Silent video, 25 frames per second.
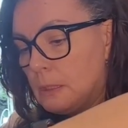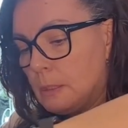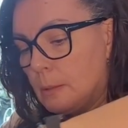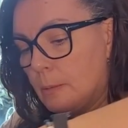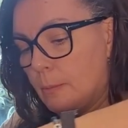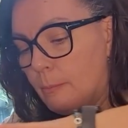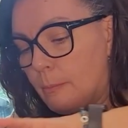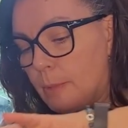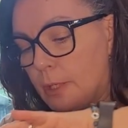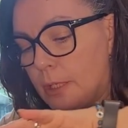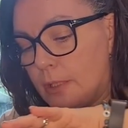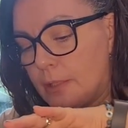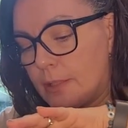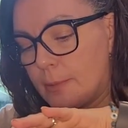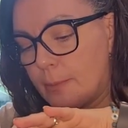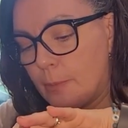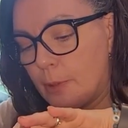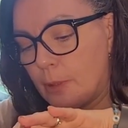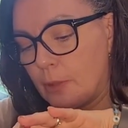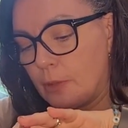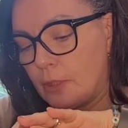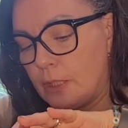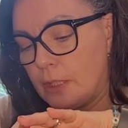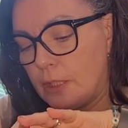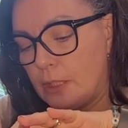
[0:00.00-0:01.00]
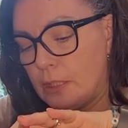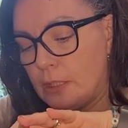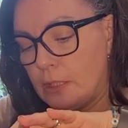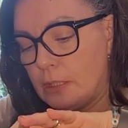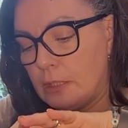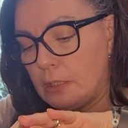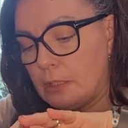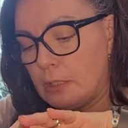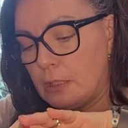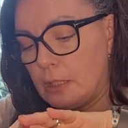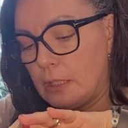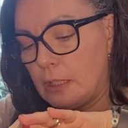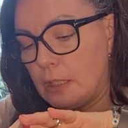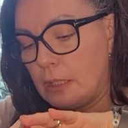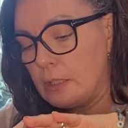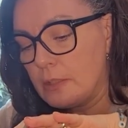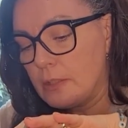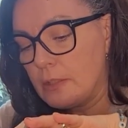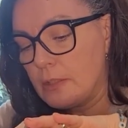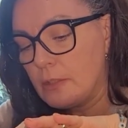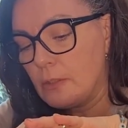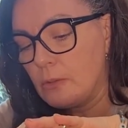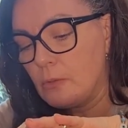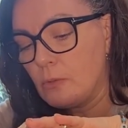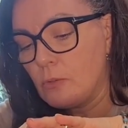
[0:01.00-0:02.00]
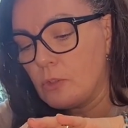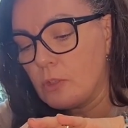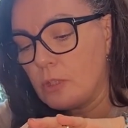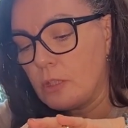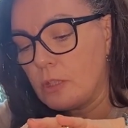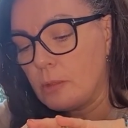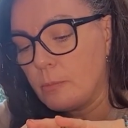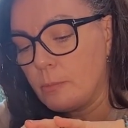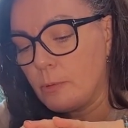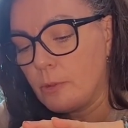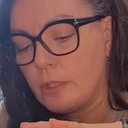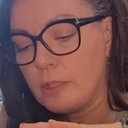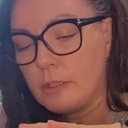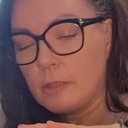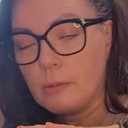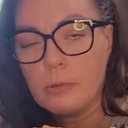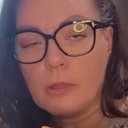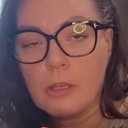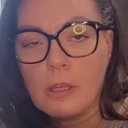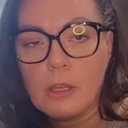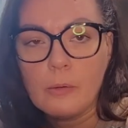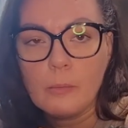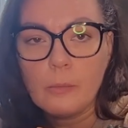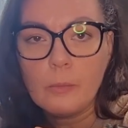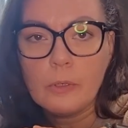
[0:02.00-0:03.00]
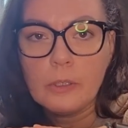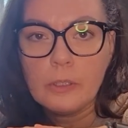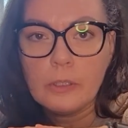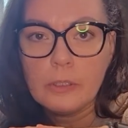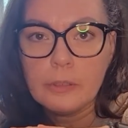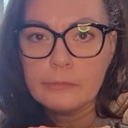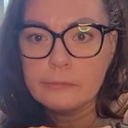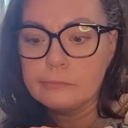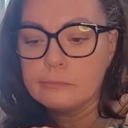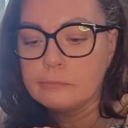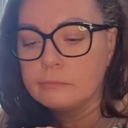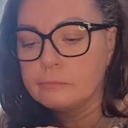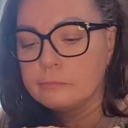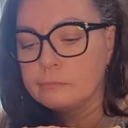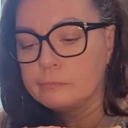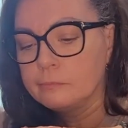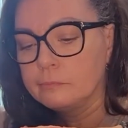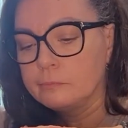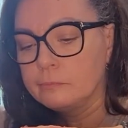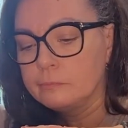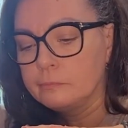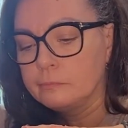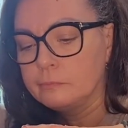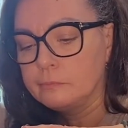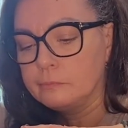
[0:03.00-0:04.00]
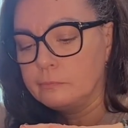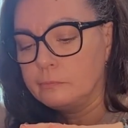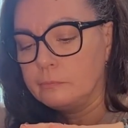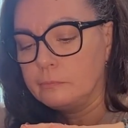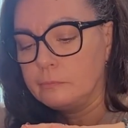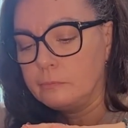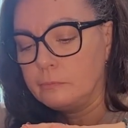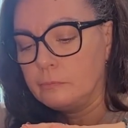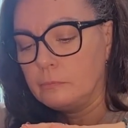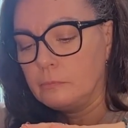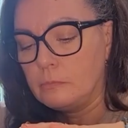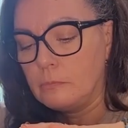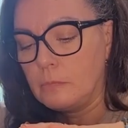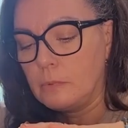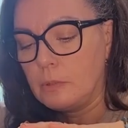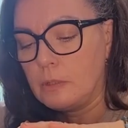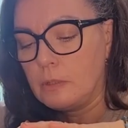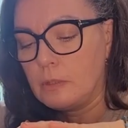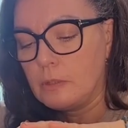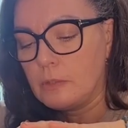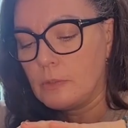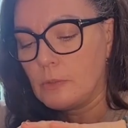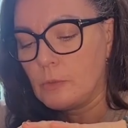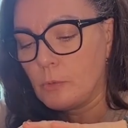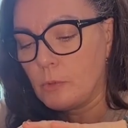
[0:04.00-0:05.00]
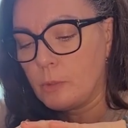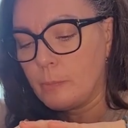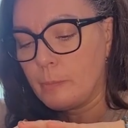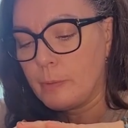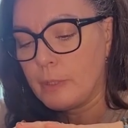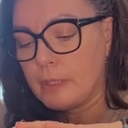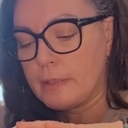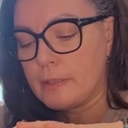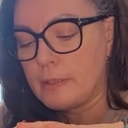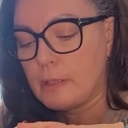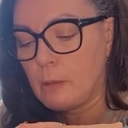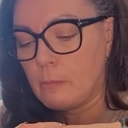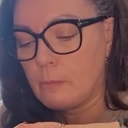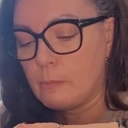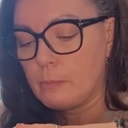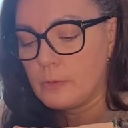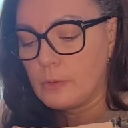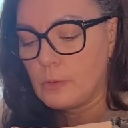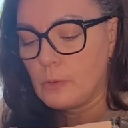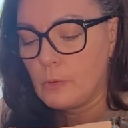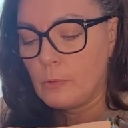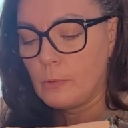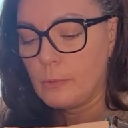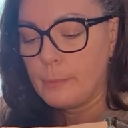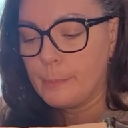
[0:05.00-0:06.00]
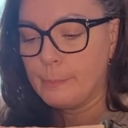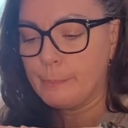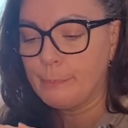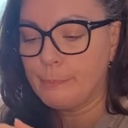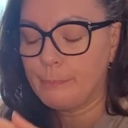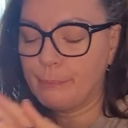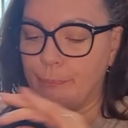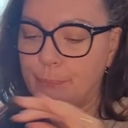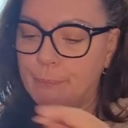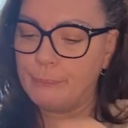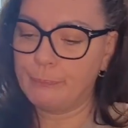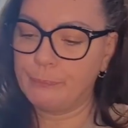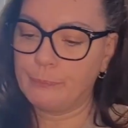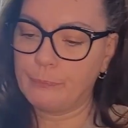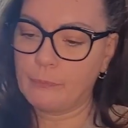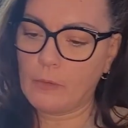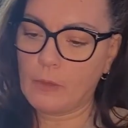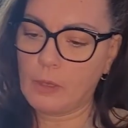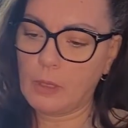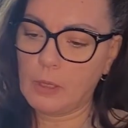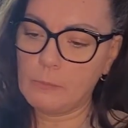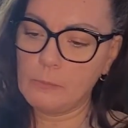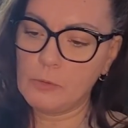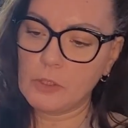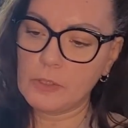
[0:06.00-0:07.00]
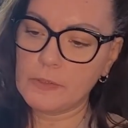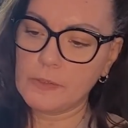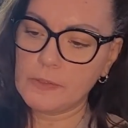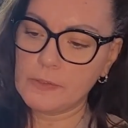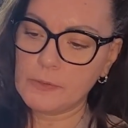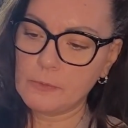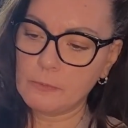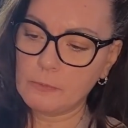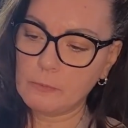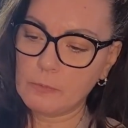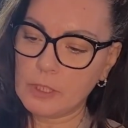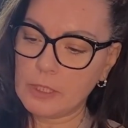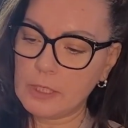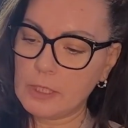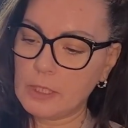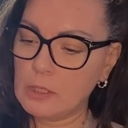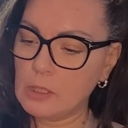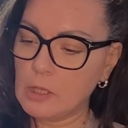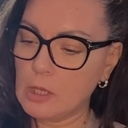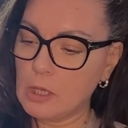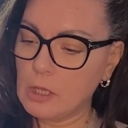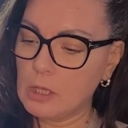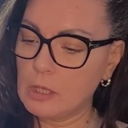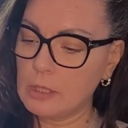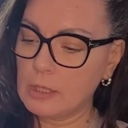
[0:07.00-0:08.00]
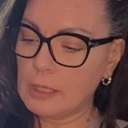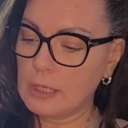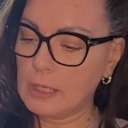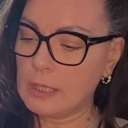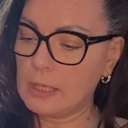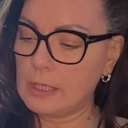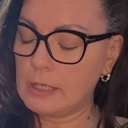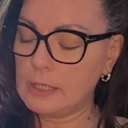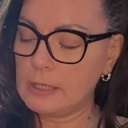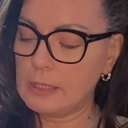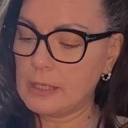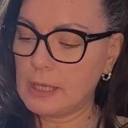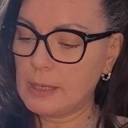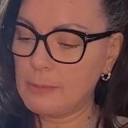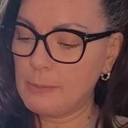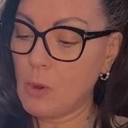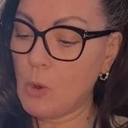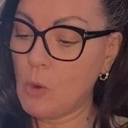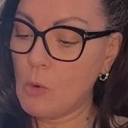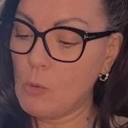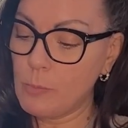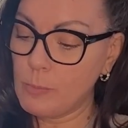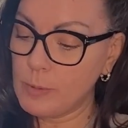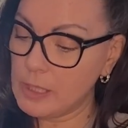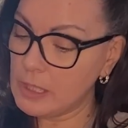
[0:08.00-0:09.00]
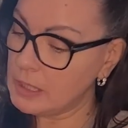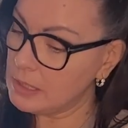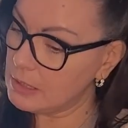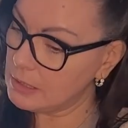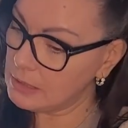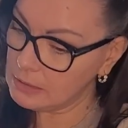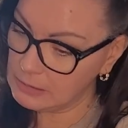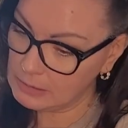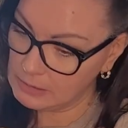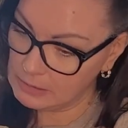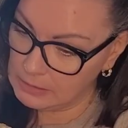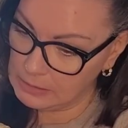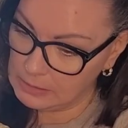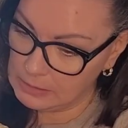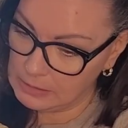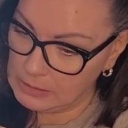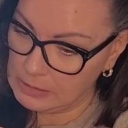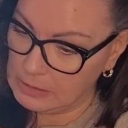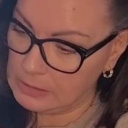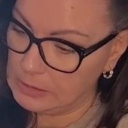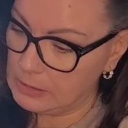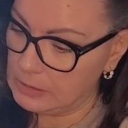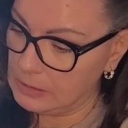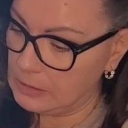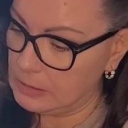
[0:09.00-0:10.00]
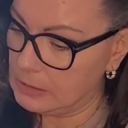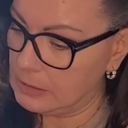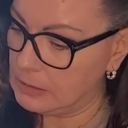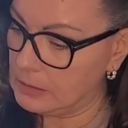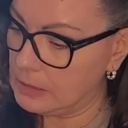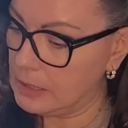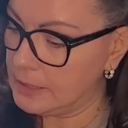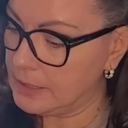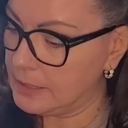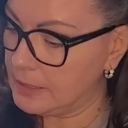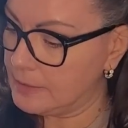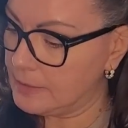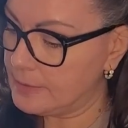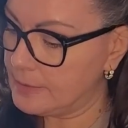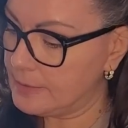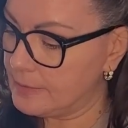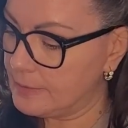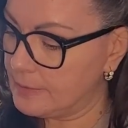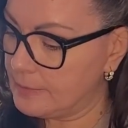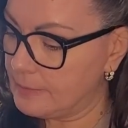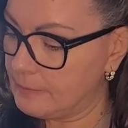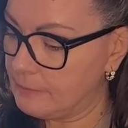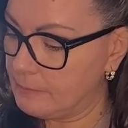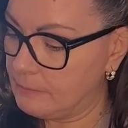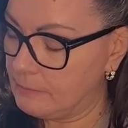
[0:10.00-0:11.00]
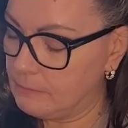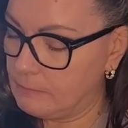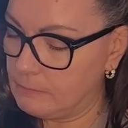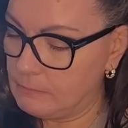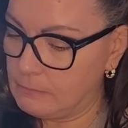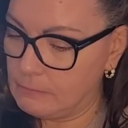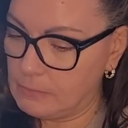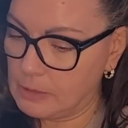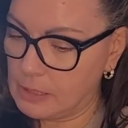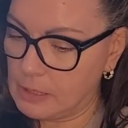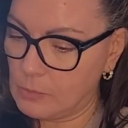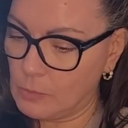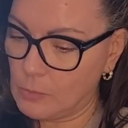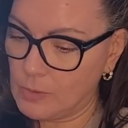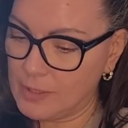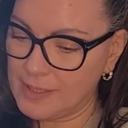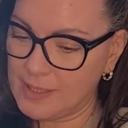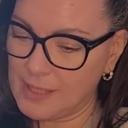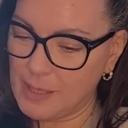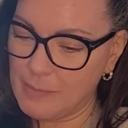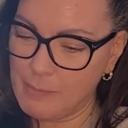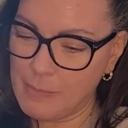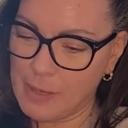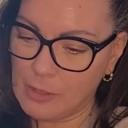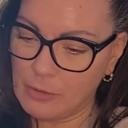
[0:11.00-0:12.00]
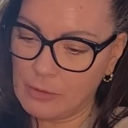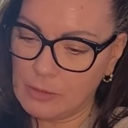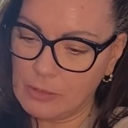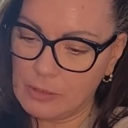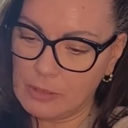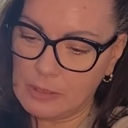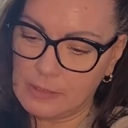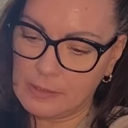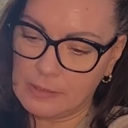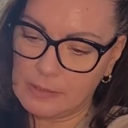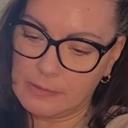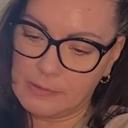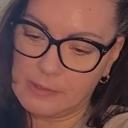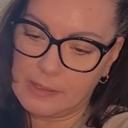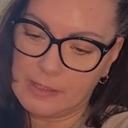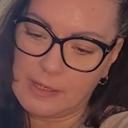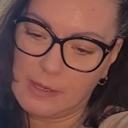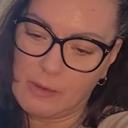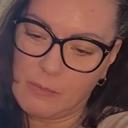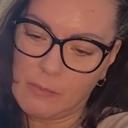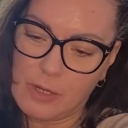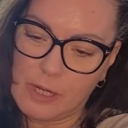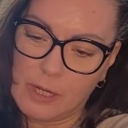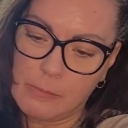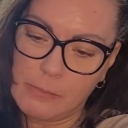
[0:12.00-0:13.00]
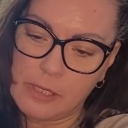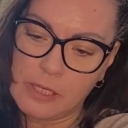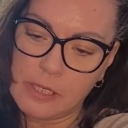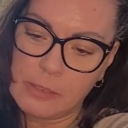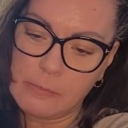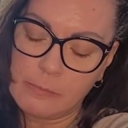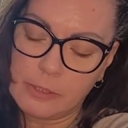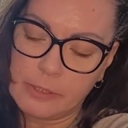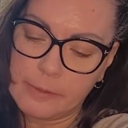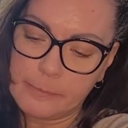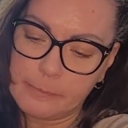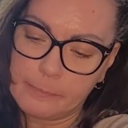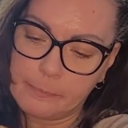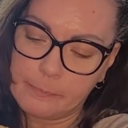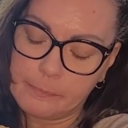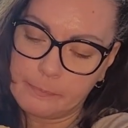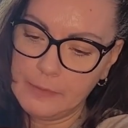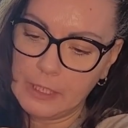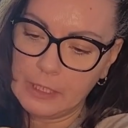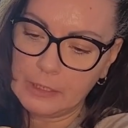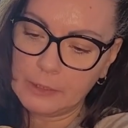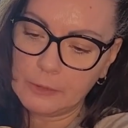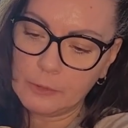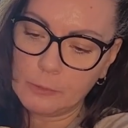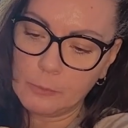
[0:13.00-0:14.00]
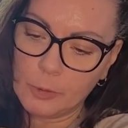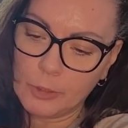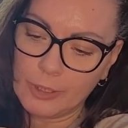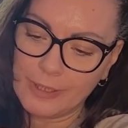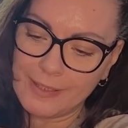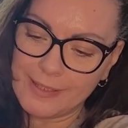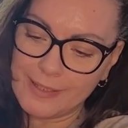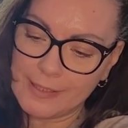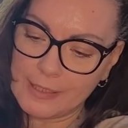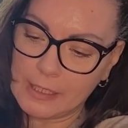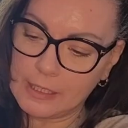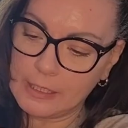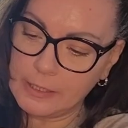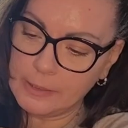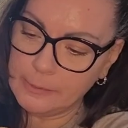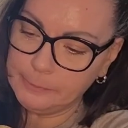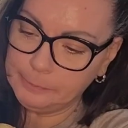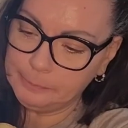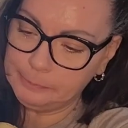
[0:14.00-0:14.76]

but it's building. And this is usually the point in the plot where the story picks up. So just reading along, and I'm hoping it gets, I don't want to say better because that's not what I mean, but a little more exciting.